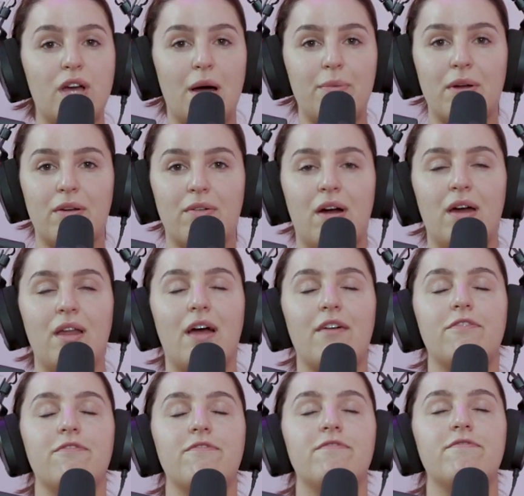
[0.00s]
coming around.
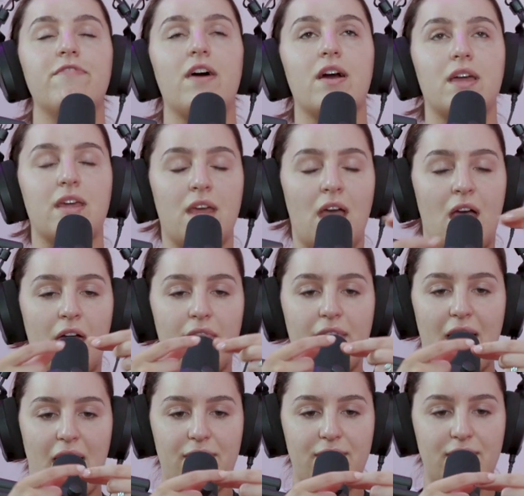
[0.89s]

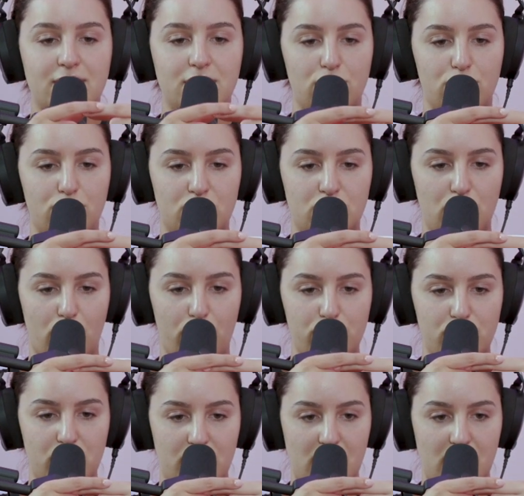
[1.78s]
They had these little soldier